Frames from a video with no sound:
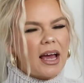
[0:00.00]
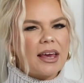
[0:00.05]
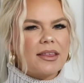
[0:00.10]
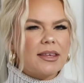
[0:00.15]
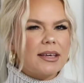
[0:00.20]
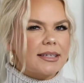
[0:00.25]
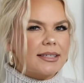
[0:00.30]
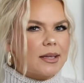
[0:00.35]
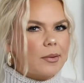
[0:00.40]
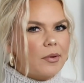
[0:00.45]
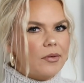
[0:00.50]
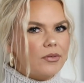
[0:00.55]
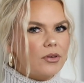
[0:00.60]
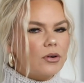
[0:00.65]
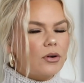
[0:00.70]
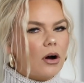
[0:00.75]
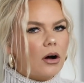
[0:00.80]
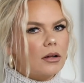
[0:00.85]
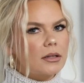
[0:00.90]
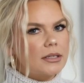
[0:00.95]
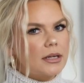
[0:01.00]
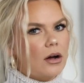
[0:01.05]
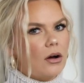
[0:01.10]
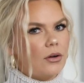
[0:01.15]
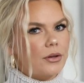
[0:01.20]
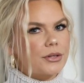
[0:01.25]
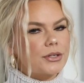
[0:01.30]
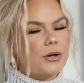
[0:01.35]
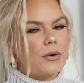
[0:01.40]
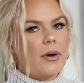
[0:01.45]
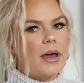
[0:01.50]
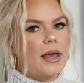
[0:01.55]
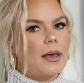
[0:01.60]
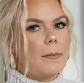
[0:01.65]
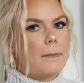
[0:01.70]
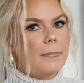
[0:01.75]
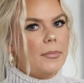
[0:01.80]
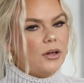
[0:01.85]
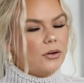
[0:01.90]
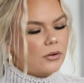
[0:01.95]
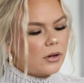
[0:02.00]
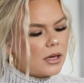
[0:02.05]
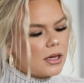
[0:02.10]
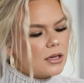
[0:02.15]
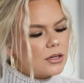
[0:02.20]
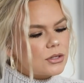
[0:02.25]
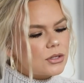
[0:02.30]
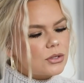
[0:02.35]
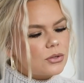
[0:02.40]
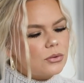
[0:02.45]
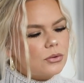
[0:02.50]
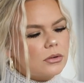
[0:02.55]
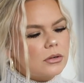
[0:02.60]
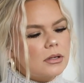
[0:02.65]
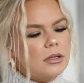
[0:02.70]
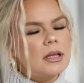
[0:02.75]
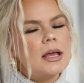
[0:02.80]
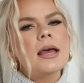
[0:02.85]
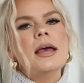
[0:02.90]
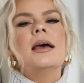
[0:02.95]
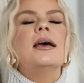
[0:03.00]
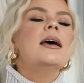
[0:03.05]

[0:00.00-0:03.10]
I think some of you called it also a milking stool,